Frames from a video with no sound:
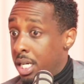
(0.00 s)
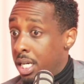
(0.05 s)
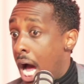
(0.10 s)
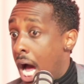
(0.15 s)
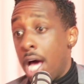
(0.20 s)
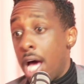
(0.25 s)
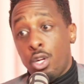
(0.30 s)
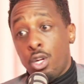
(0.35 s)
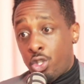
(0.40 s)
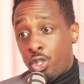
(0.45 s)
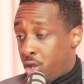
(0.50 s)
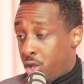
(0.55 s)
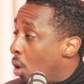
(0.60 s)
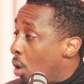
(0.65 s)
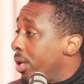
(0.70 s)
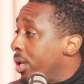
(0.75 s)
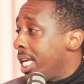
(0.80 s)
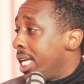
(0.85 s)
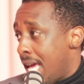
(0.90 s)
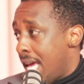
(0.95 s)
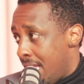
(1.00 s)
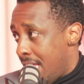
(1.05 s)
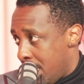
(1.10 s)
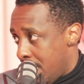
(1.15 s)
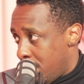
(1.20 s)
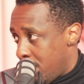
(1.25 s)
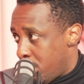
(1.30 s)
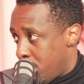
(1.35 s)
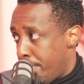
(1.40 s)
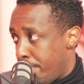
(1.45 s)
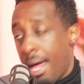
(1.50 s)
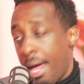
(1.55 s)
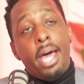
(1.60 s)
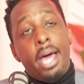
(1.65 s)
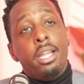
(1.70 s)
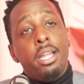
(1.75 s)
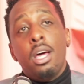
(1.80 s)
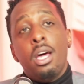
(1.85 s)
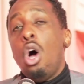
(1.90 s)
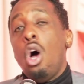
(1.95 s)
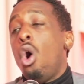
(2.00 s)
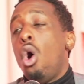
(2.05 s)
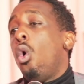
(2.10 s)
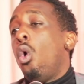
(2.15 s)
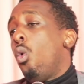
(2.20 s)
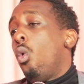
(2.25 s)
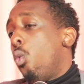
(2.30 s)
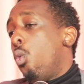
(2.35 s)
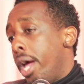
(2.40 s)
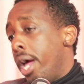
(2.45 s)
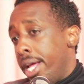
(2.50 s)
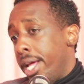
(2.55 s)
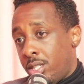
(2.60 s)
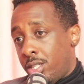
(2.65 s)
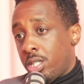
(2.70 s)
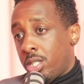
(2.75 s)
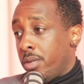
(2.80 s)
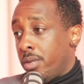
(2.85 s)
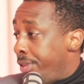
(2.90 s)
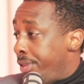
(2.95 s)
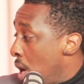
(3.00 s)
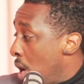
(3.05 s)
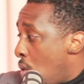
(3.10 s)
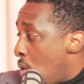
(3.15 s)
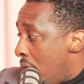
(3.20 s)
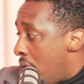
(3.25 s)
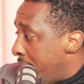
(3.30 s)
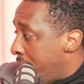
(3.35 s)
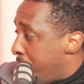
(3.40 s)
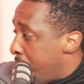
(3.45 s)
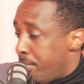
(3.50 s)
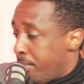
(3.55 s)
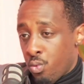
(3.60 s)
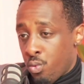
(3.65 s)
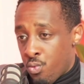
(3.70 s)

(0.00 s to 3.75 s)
kind of slowly getting into bed, which they want to